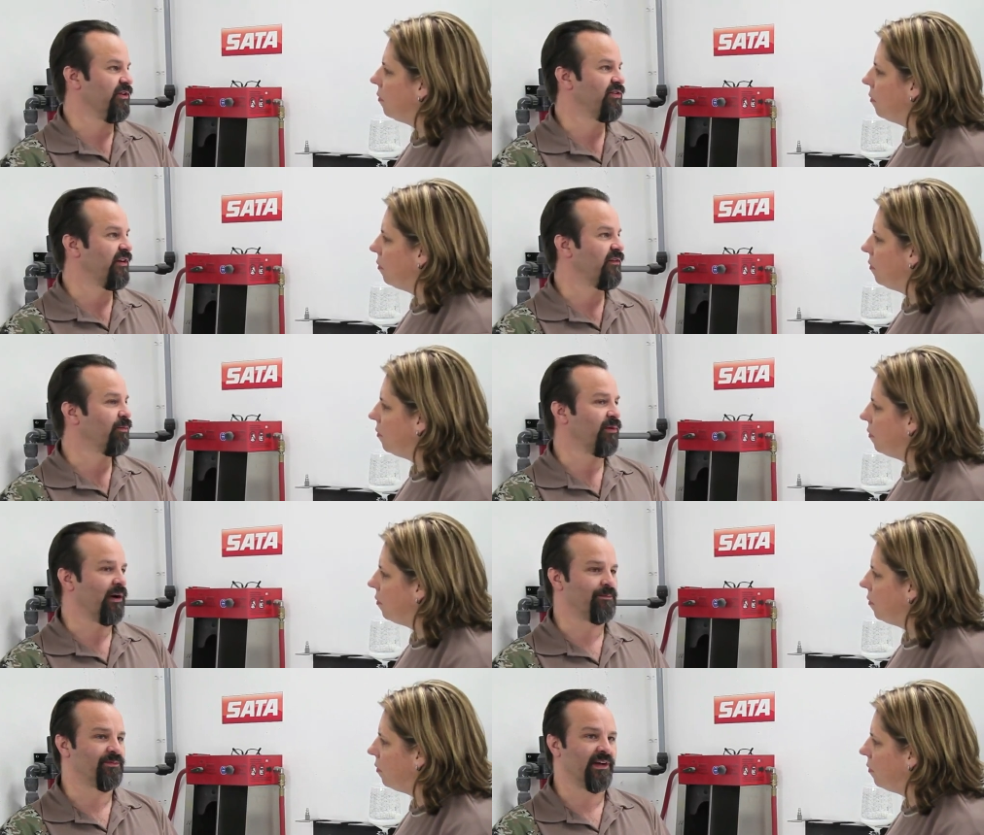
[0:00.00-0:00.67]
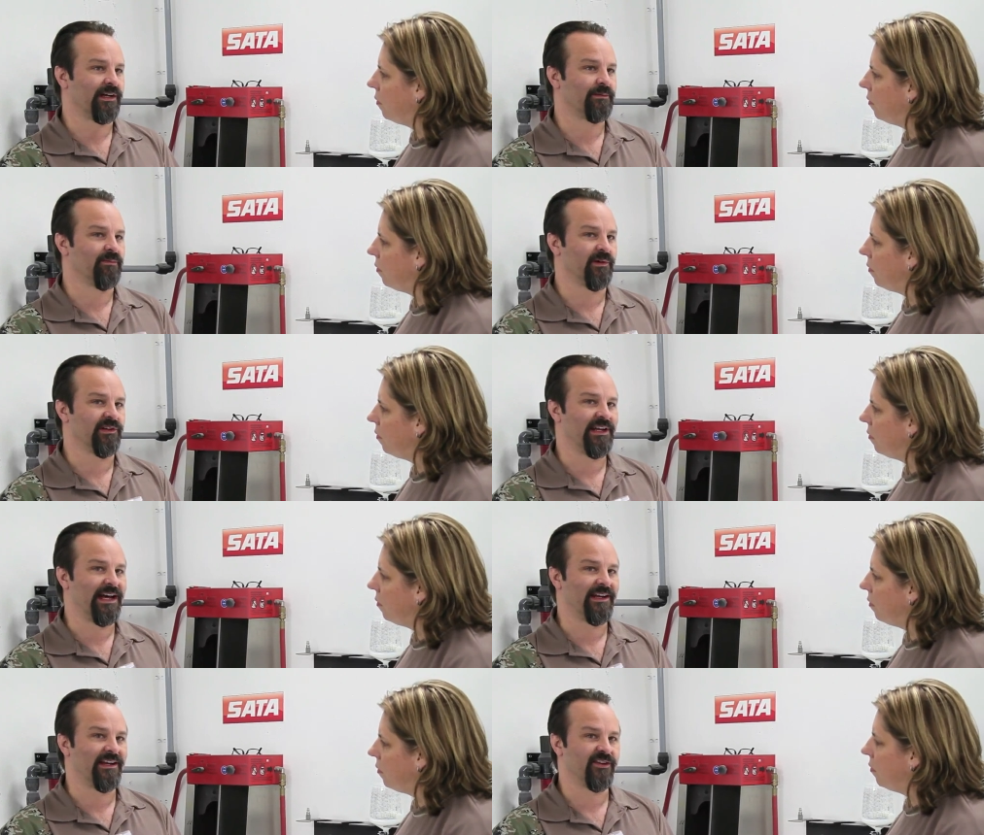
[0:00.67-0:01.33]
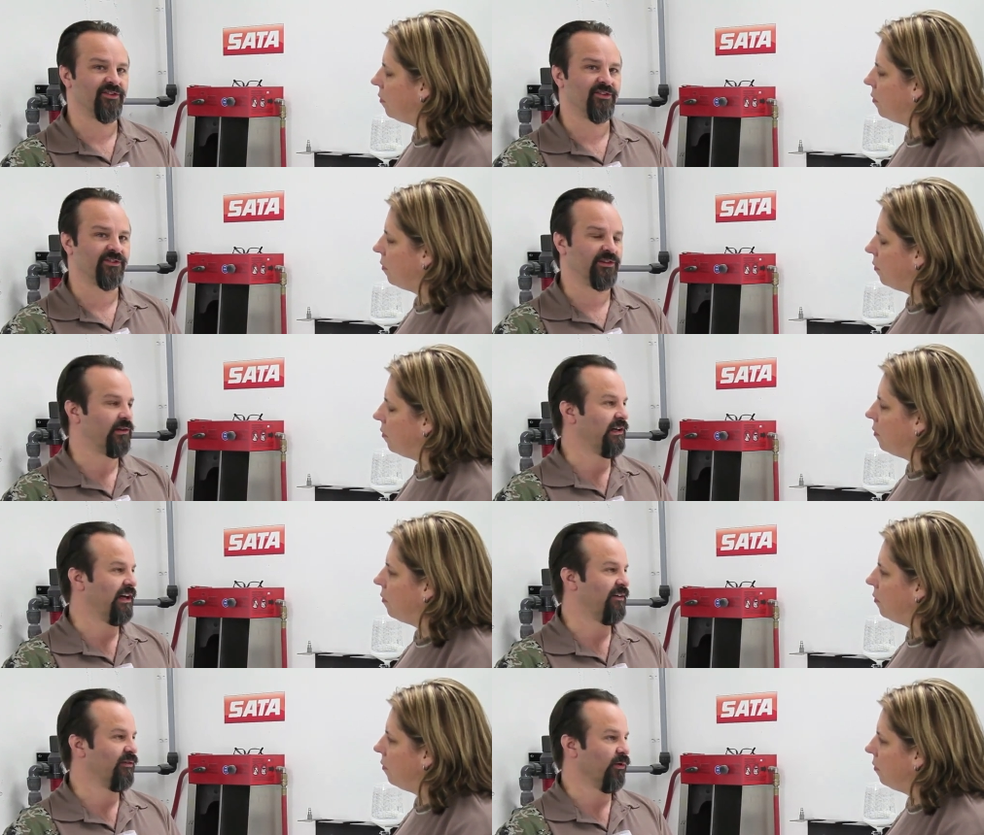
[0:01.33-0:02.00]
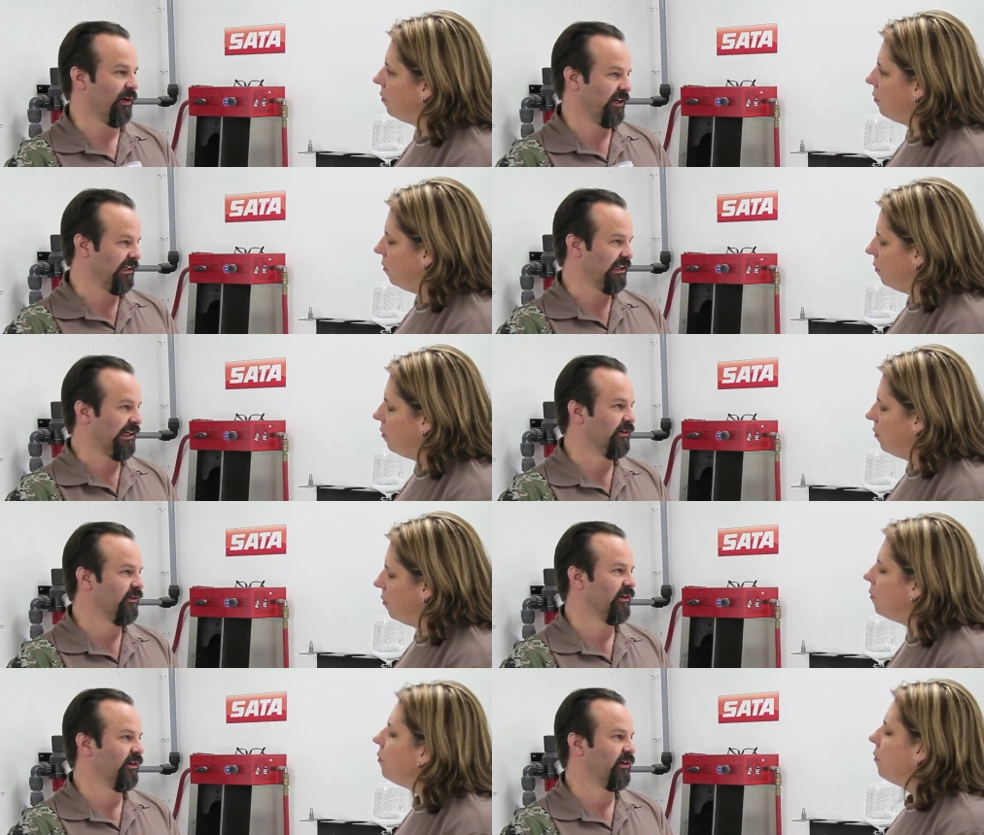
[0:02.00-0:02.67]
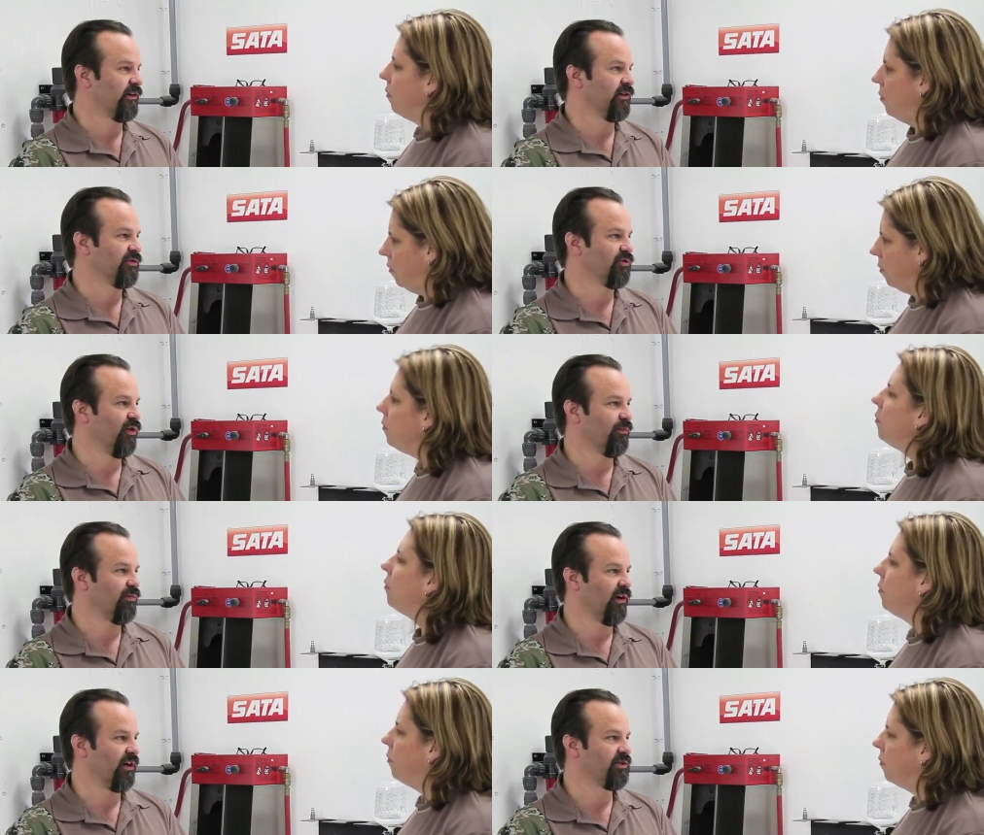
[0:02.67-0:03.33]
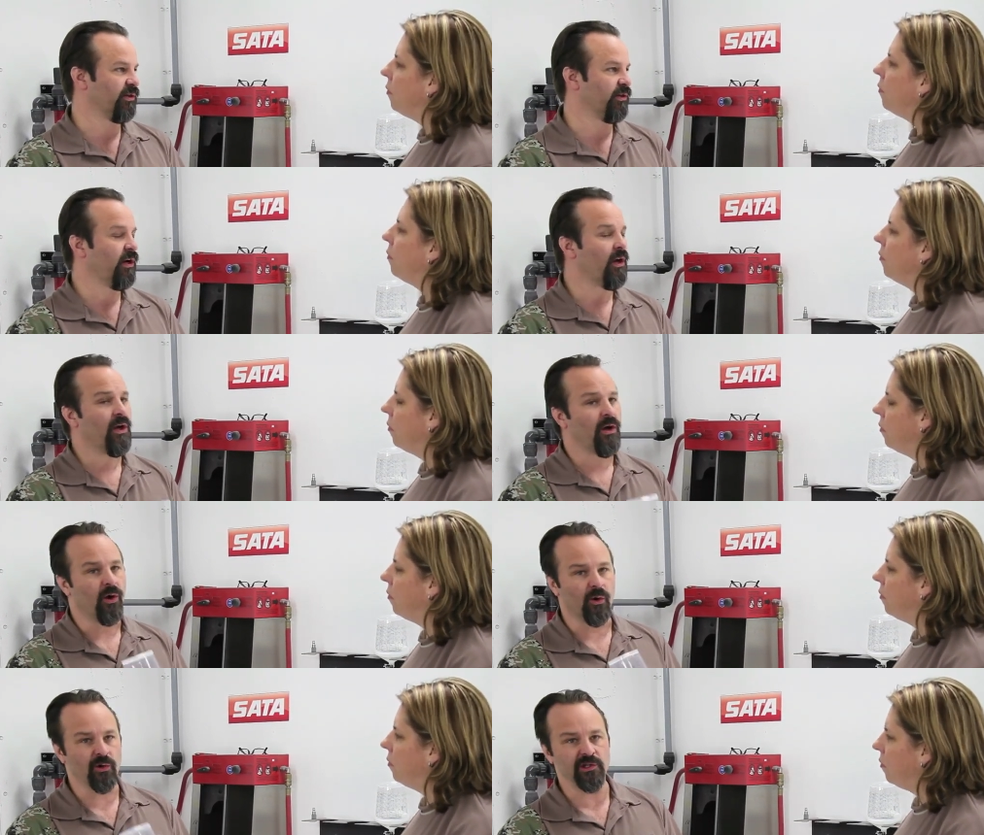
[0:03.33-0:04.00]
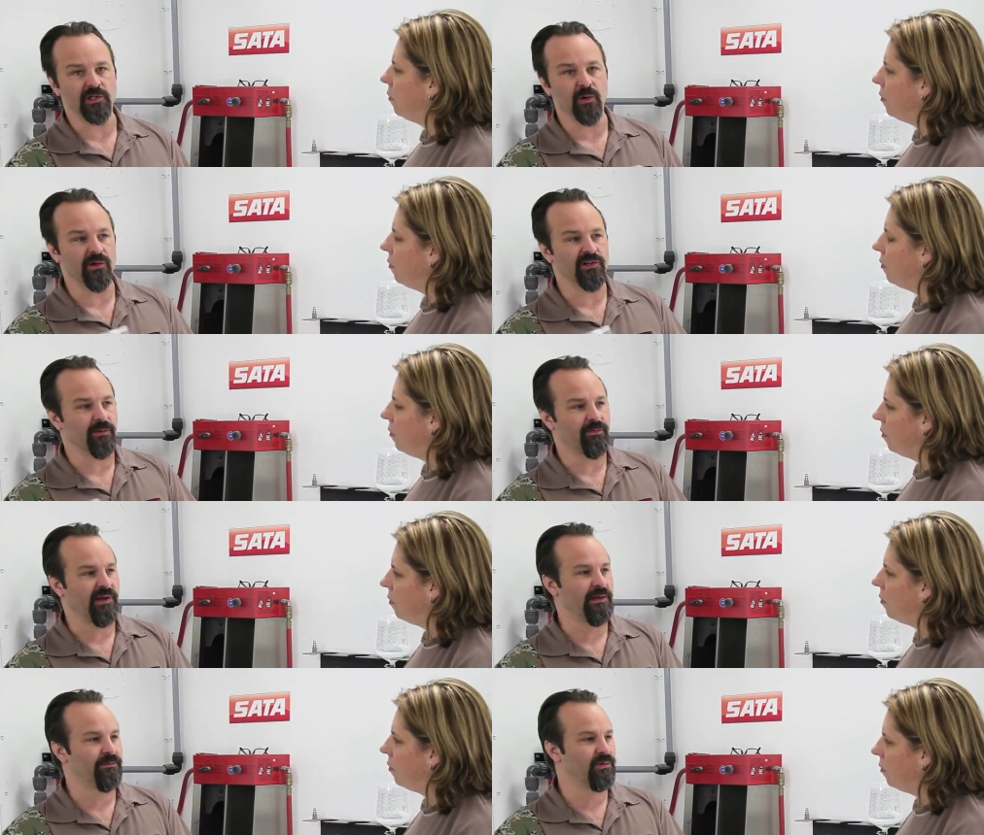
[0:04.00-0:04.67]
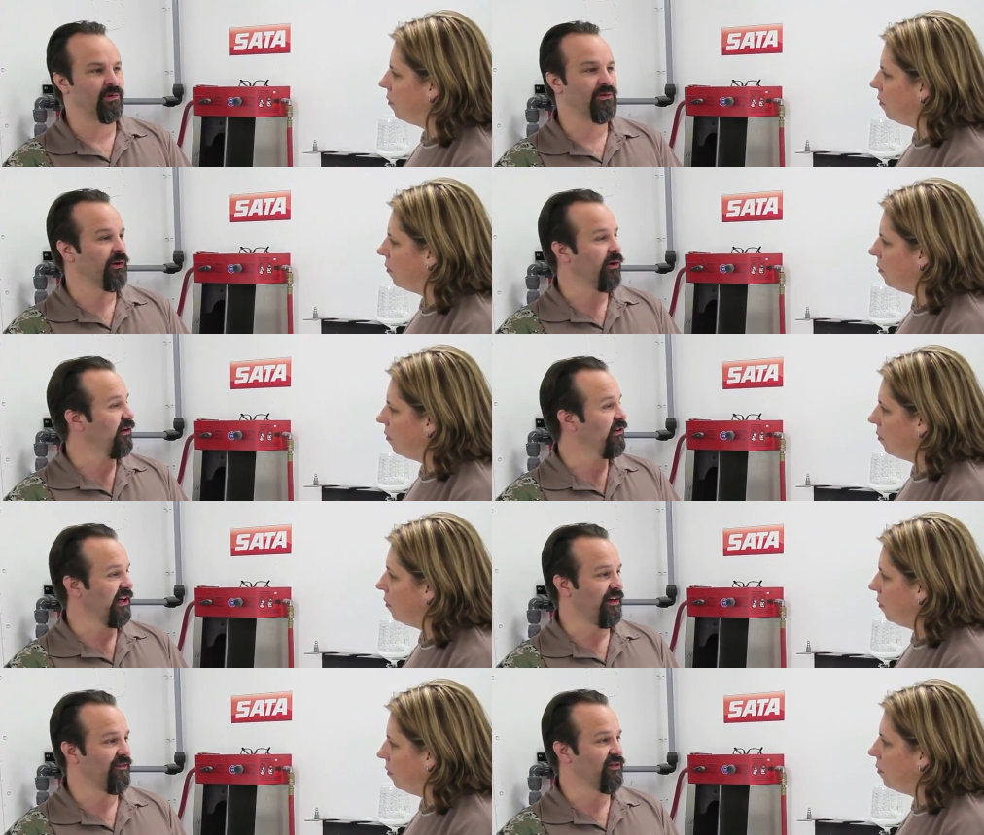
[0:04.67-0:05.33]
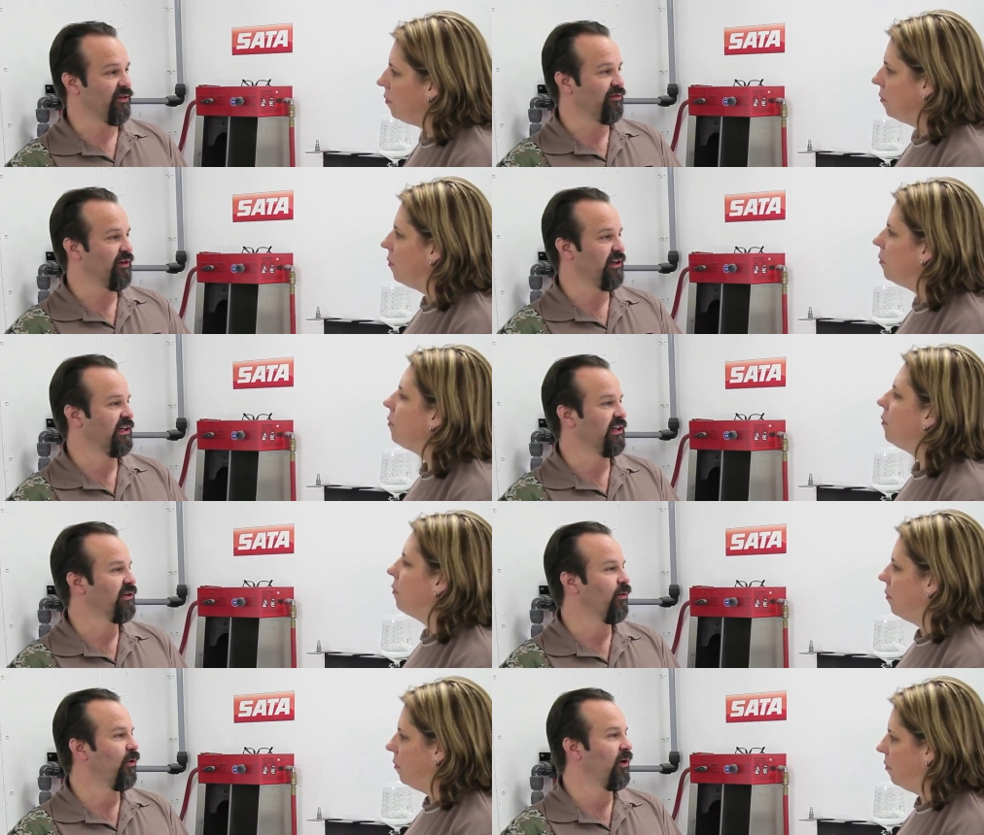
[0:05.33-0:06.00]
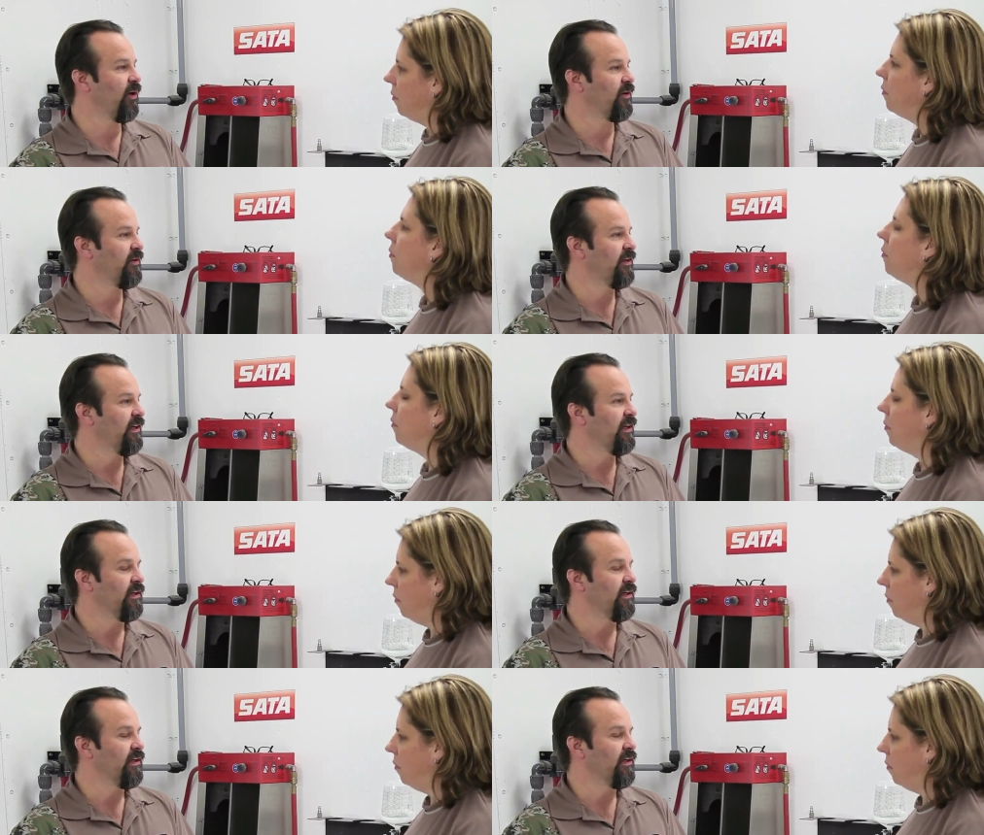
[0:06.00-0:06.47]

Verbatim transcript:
Speaker 1: just have a prep deck, but not necessarily have a regulator there to control pressure. Or you go in the paint booth and all they have is a fitting on the wall.